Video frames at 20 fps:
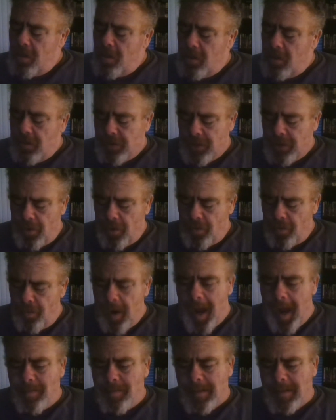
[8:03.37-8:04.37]
So
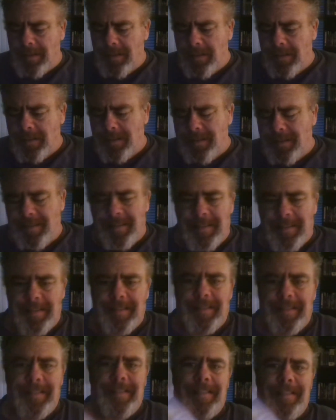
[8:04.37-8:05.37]
Robin
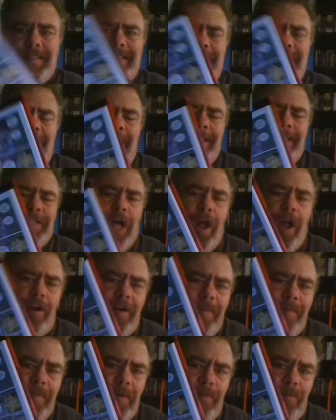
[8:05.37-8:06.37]
has already
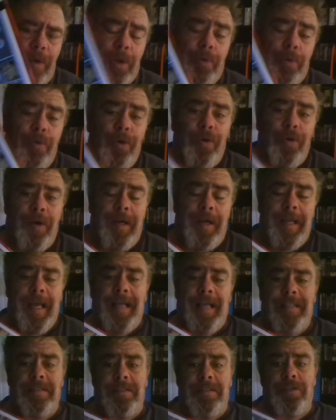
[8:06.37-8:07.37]
been recruited
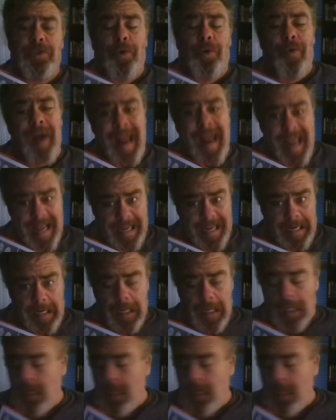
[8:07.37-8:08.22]
and trained